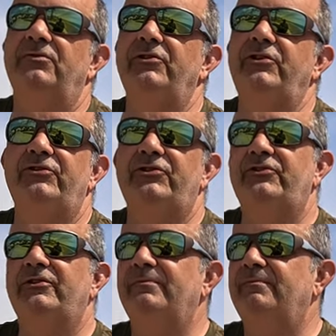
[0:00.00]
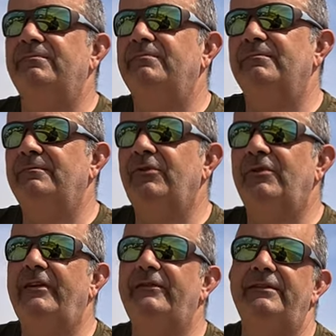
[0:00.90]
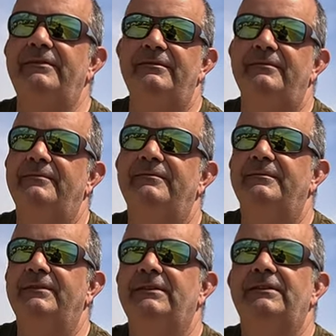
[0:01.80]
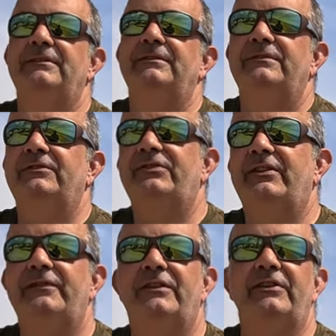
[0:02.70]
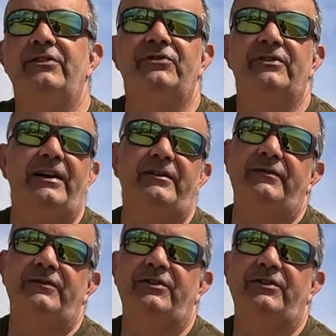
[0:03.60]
got used to not having the stuff that I used to have.